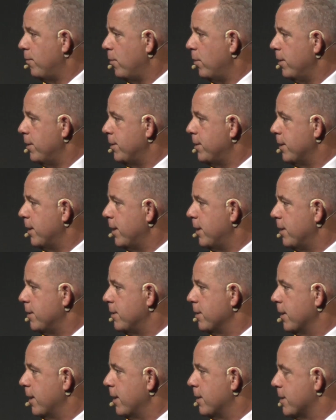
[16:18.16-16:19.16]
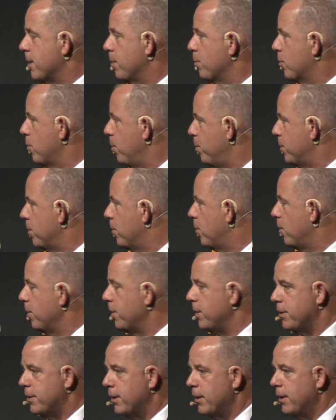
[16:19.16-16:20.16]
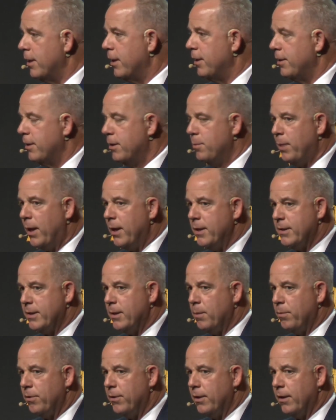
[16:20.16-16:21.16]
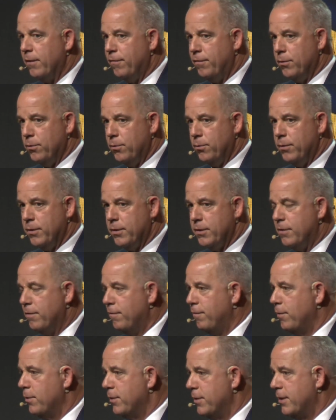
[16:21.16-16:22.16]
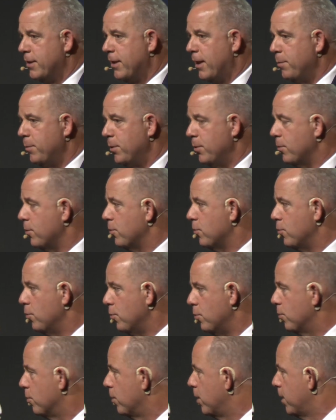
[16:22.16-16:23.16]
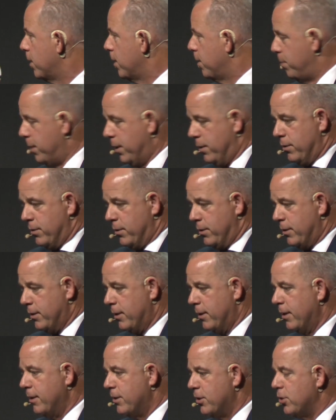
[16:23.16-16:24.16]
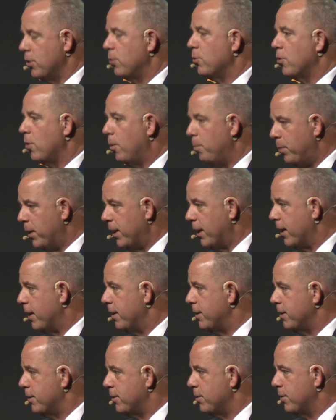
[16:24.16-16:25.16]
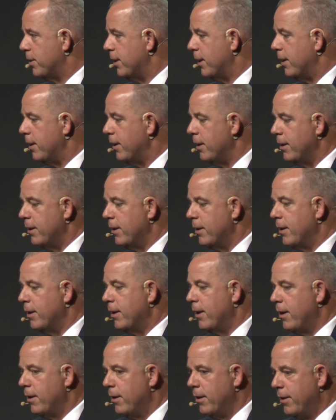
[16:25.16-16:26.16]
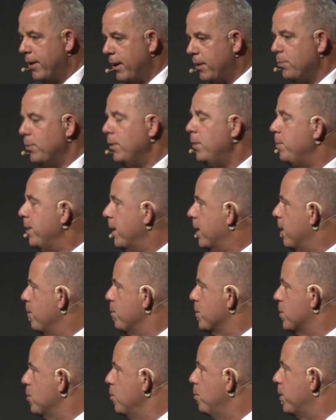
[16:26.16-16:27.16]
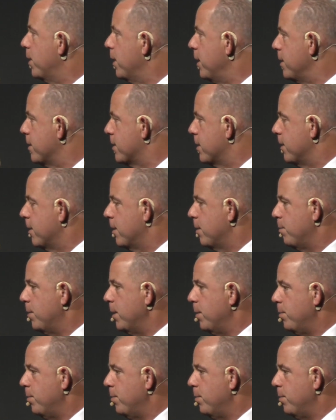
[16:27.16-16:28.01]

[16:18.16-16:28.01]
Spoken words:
wallet and get some crypto on it and then buy something. If you do this the first time, you go cuckoo because it's so complicated today. That will become super easy, and